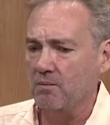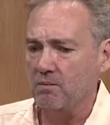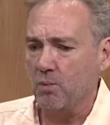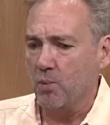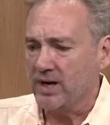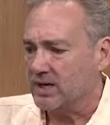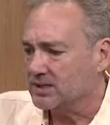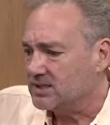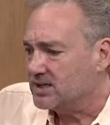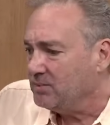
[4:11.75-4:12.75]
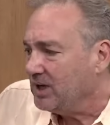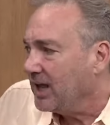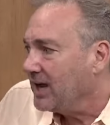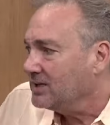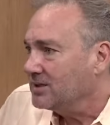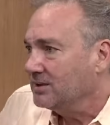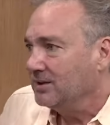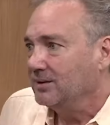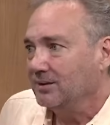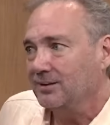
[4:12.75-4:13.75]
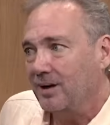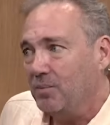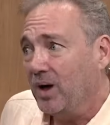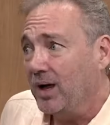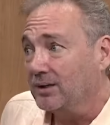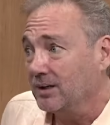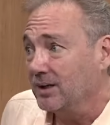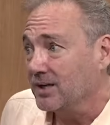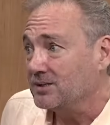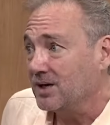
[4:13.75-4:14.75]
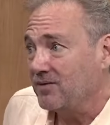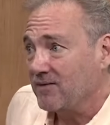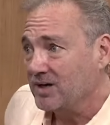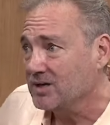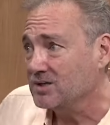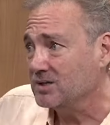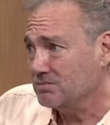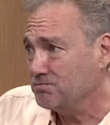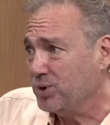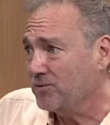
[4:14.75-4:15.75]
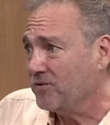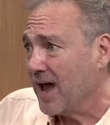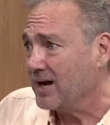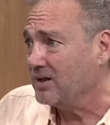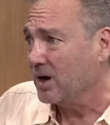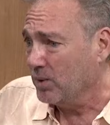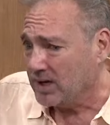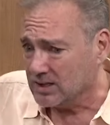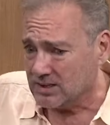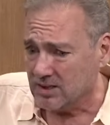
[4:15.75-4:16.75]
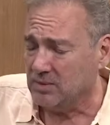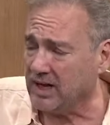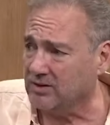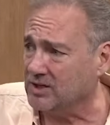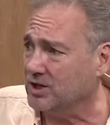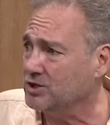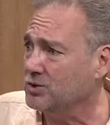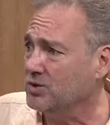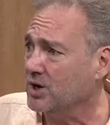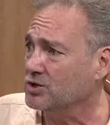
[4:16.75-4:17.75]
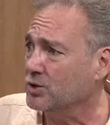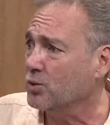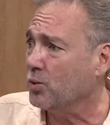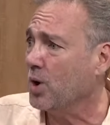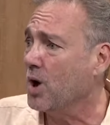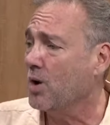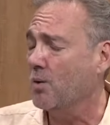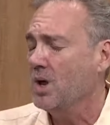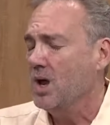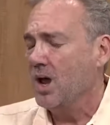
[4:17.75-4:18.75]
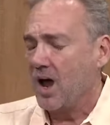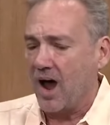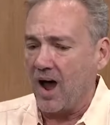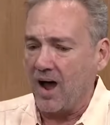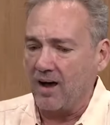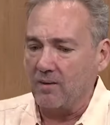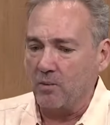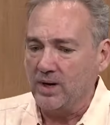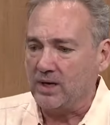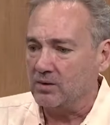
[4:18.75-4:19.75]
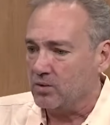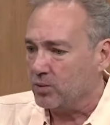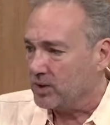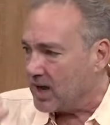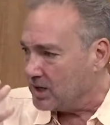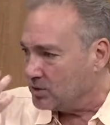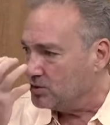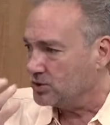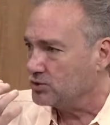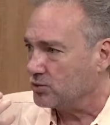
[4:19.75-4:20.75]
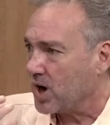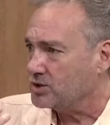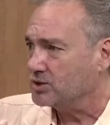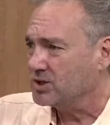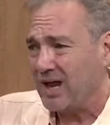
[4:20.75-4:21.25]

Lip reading: We can stimulate a butt instead of having to put fat in there. We can stimulate the tissue there to grow. We can create new structures.